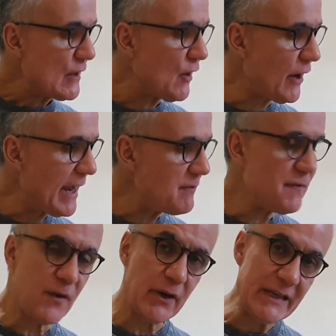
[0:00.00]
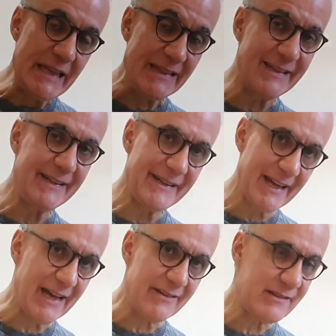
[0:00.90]
I am finding that the
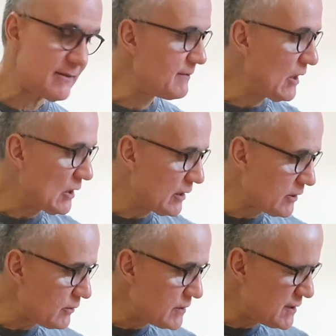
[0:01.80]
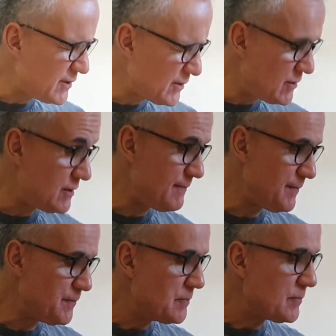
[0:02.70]
nut, like I'll turn
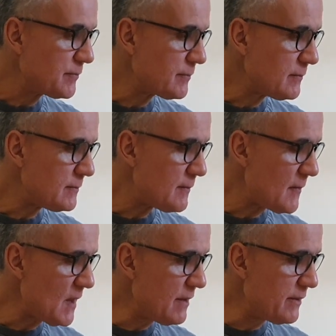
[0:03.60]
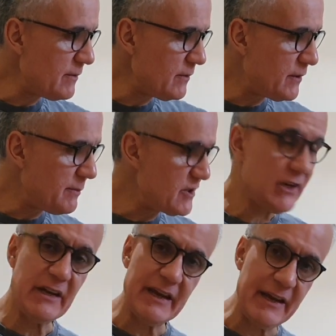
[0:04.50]
the
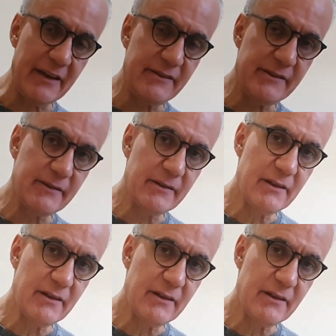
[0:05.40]
machine heads,